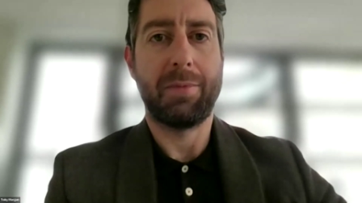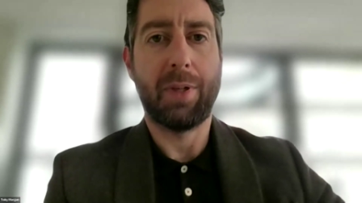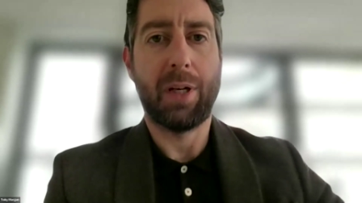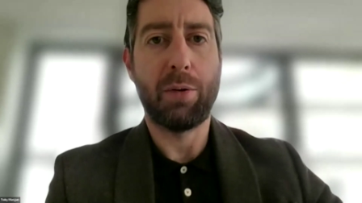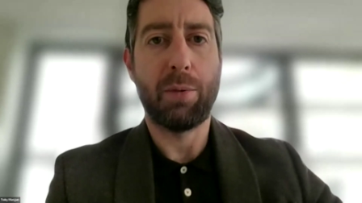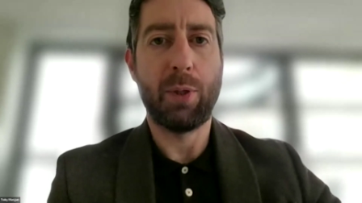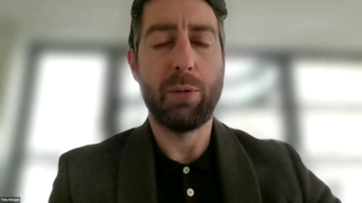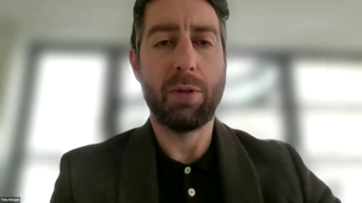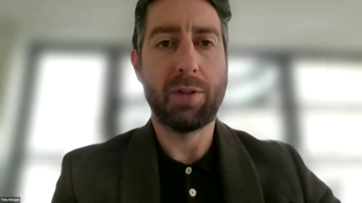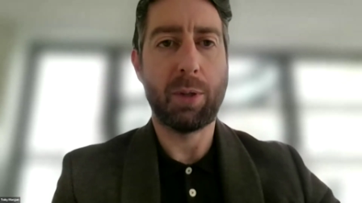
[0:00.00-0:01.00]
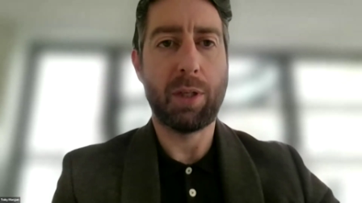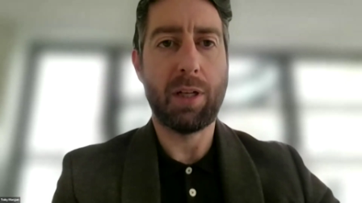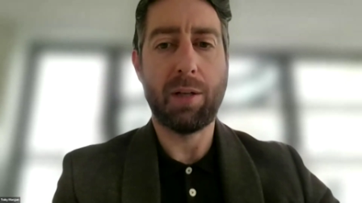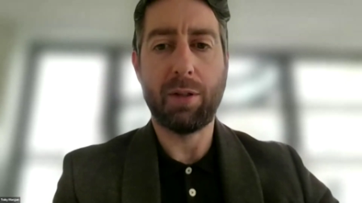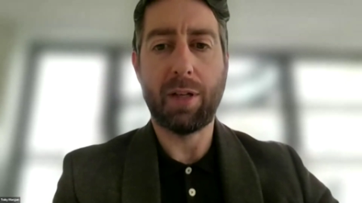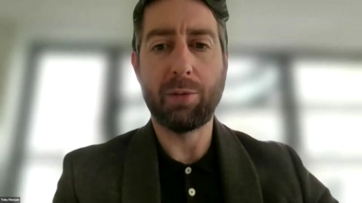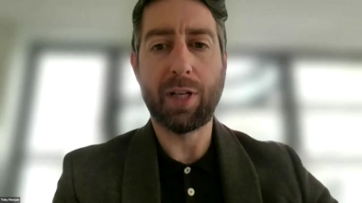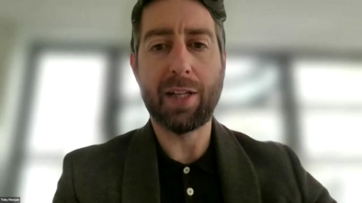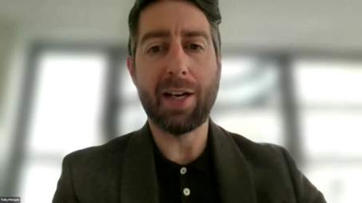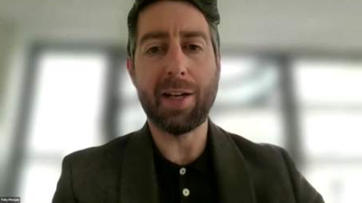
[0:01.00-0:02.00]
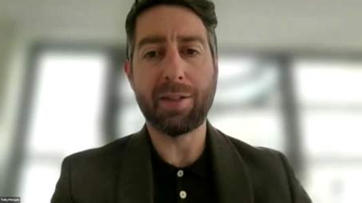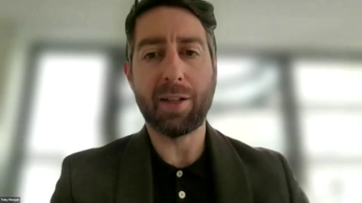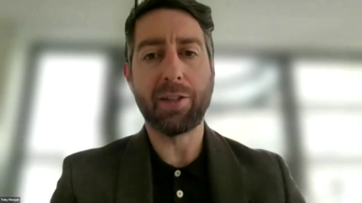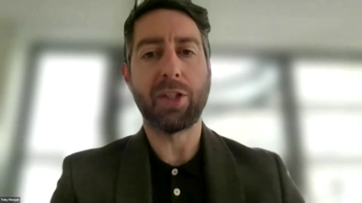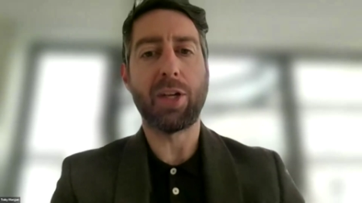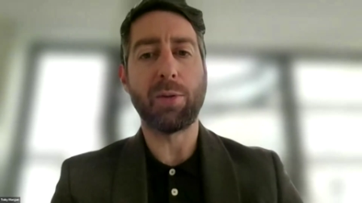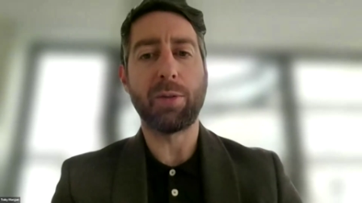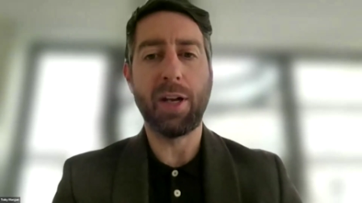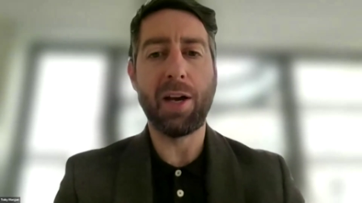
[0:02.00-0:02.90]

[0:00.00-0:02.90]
Oh, you're on mute, so I'll take that as I should go.